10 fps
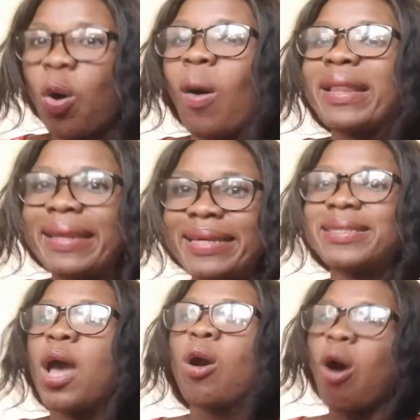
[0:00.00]
or at
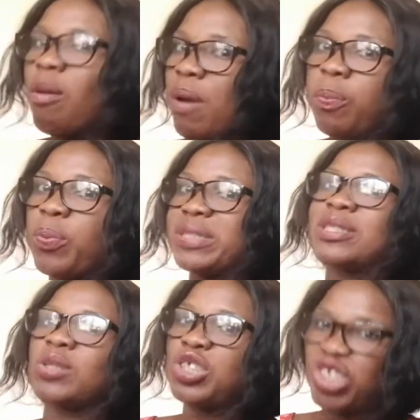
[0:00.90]
least come up with
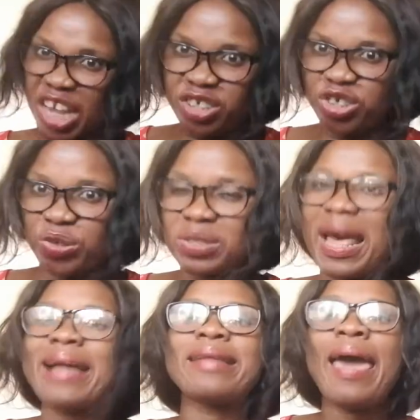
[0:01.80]
suggestions
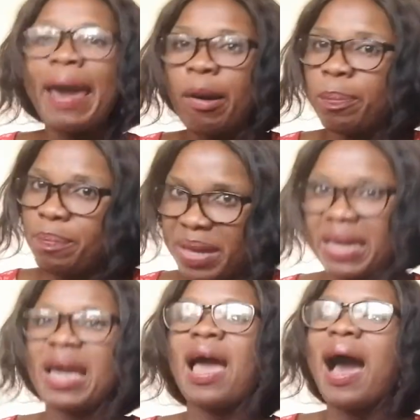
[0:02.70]
and help
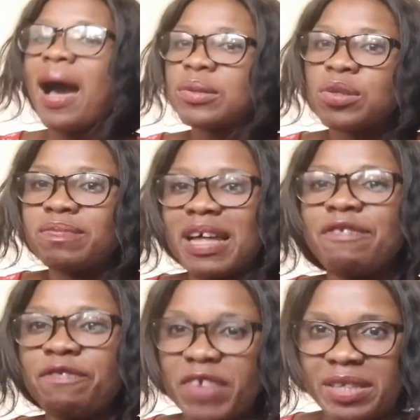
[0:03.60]
me out of
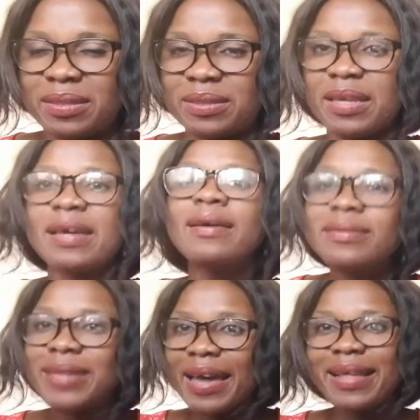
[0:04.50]
that fix,
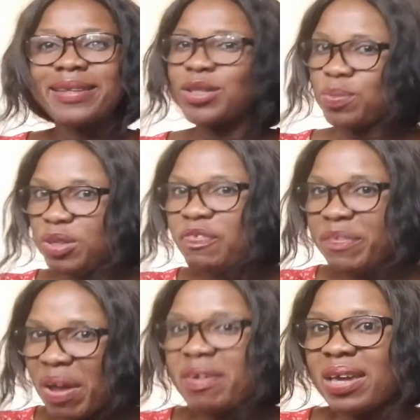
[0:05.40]
then I need to be
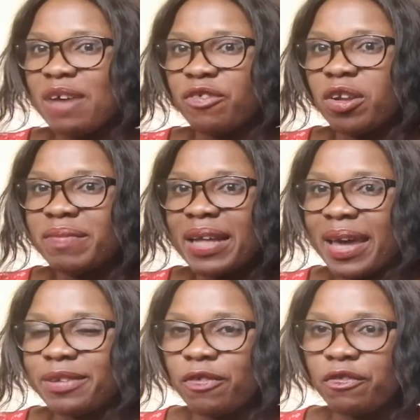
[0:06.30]
very careful of that
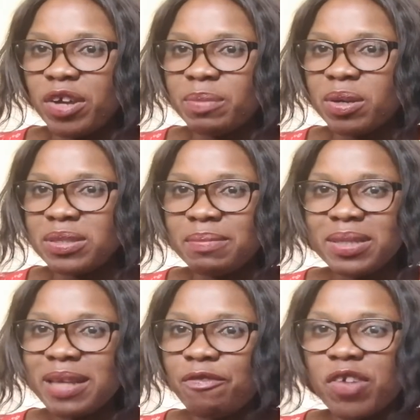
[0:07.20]
kind of friend, because it
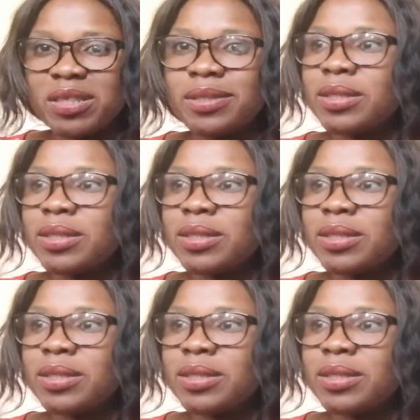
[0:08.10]
means that friend